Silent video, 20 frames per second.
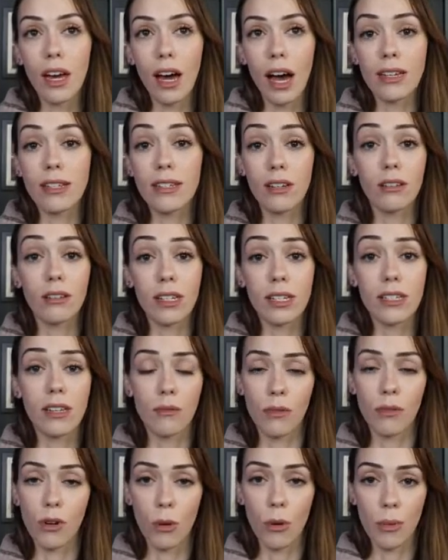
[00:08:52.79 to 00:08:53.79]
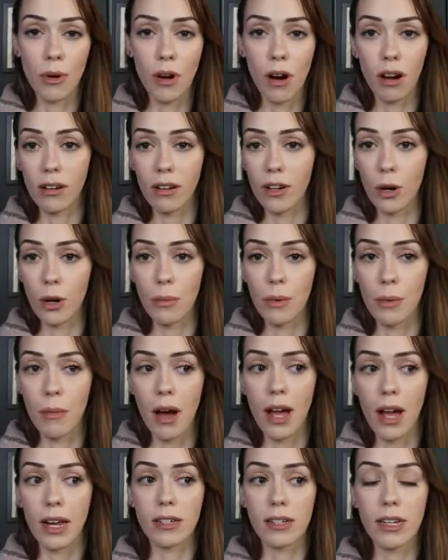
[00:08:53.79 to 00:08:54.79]
I still listened with an open heart and an open
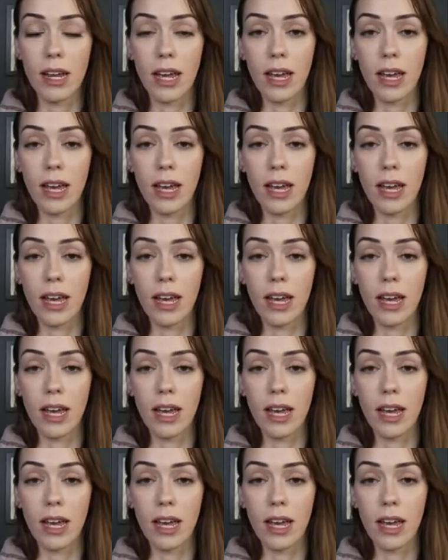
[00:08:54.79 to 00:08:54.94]
mind,